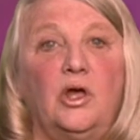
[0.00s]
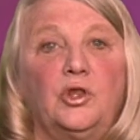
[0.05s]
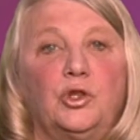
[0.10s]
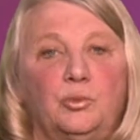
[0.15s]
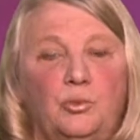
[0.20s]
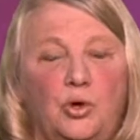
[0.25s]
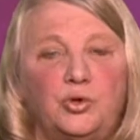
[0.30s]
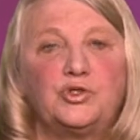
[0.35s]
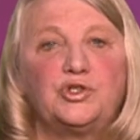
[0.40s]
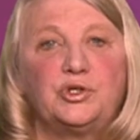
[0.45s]
The
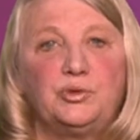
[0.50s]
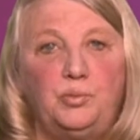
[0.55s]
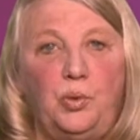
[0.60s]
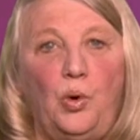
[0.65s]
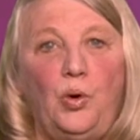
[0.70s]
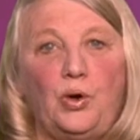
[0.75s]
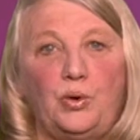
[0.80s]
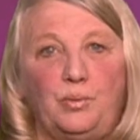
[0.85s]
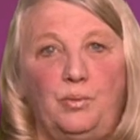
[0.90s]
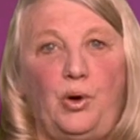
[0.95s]
most
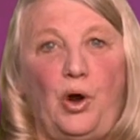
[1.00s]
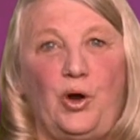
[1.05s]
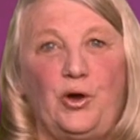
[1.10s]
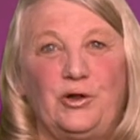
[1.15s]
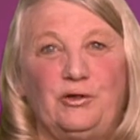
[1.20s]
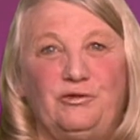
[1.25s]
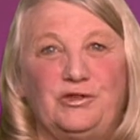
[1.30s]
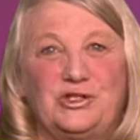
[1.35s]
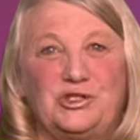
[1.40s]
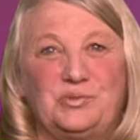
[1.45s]
important part
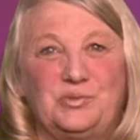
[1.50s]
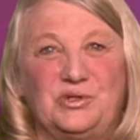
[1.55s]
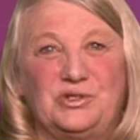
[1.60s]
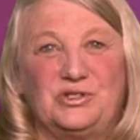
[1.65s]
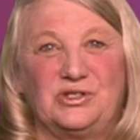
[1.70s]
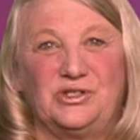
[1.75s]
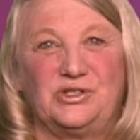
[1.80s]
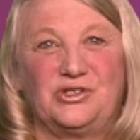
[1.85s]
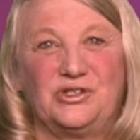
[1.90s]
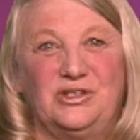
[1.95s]
of this
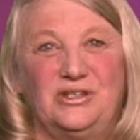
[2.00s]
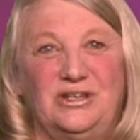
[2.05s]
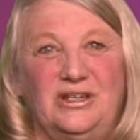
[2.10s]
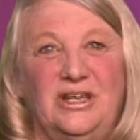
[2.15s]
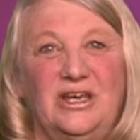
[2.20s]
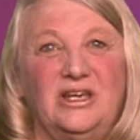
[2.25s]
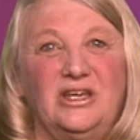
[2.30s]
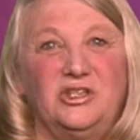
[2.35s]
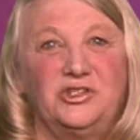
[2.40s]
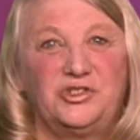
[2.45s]
position
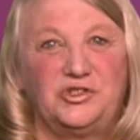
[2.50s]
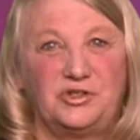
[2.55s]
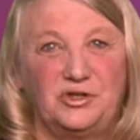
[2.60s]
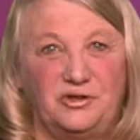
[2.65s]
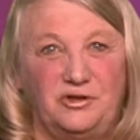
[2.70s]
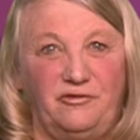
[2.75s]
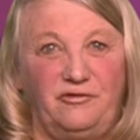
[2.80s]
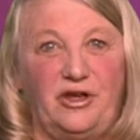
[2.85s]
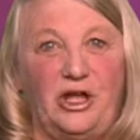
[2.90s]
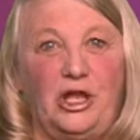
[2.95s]
is to
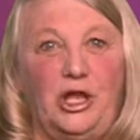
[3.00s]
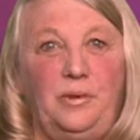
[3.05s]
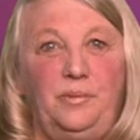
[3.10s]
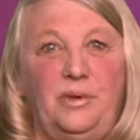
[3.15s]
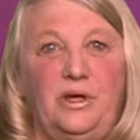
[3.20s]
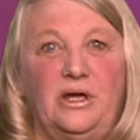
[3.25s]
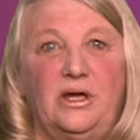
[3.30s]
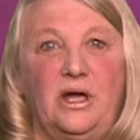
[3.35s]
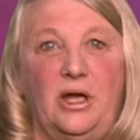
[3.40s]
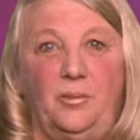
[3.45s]
develop
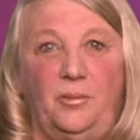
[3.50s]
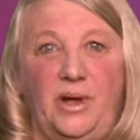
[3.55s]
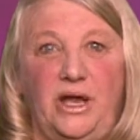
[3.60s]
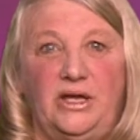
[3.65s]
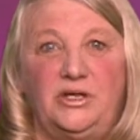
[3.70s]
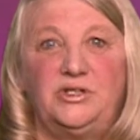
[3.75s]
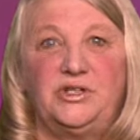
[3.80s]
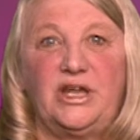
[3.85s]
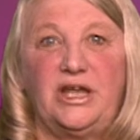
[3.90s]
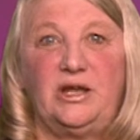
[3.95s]
and
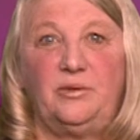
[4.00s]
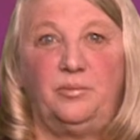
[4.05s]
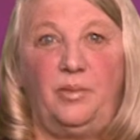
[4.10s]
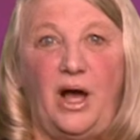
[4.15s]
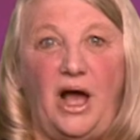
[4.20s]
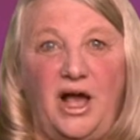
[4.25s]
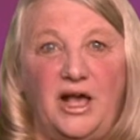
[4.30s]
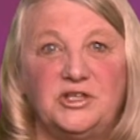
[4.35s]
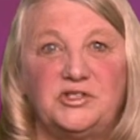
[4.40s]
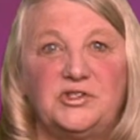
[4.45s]
maintain
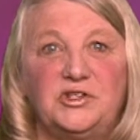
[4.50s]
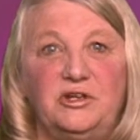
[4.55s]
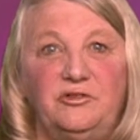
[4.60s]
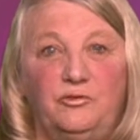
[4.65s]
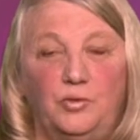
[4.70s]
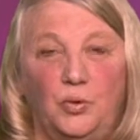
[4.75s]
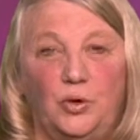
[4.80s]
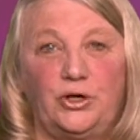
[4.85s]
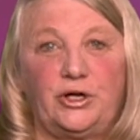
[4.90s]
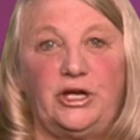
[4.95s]

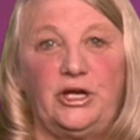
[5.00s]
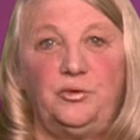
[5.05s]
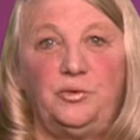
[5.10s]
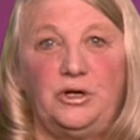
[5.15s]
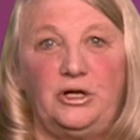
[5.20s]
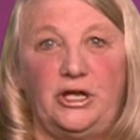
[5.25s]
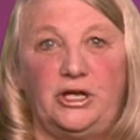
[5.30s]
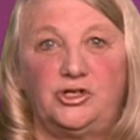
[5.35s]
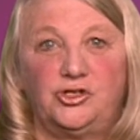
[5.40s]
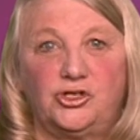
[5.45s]
positive working
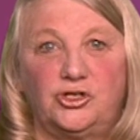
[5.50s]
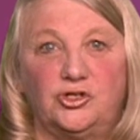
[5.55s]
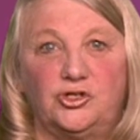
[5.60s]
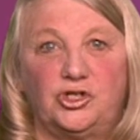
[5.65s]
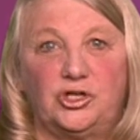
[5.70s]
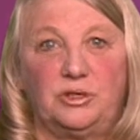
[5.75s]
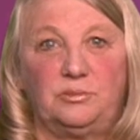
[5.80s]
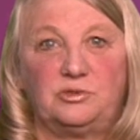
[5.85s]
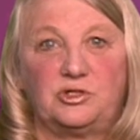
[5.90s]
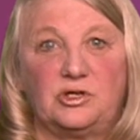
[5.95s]

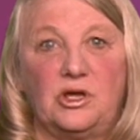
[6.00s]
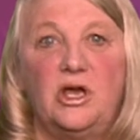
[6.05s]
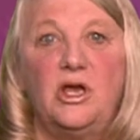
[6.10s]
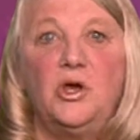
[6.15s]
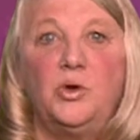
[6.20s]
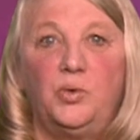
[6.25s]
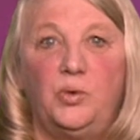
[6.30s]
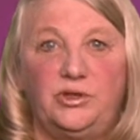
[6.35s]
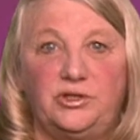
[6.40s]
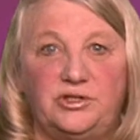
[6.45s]
relationships
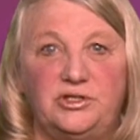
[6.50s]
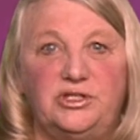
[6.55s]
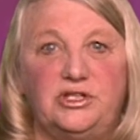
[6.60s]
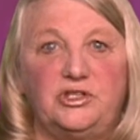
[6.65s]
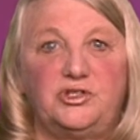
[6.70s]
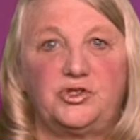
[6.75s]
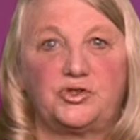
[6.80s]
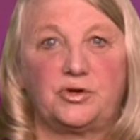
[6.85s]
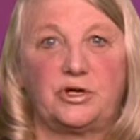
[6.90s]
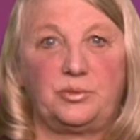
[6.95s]
with
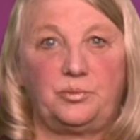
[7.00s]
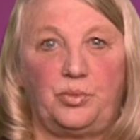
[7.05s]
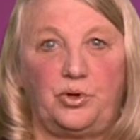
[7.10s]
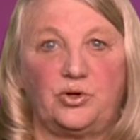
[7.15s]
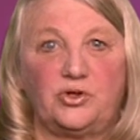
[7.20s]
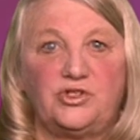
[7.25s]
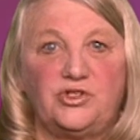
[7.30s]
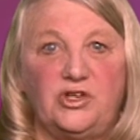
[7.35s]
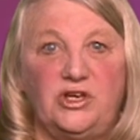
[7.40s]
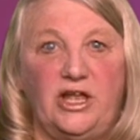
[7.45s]
district
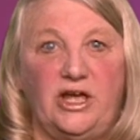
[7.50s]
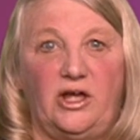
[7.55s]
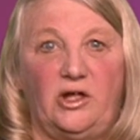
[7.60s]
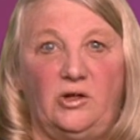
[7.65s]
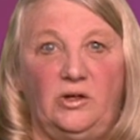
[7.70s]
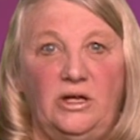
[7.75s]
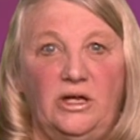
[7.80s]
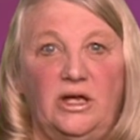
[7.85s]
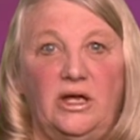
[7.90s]
personnel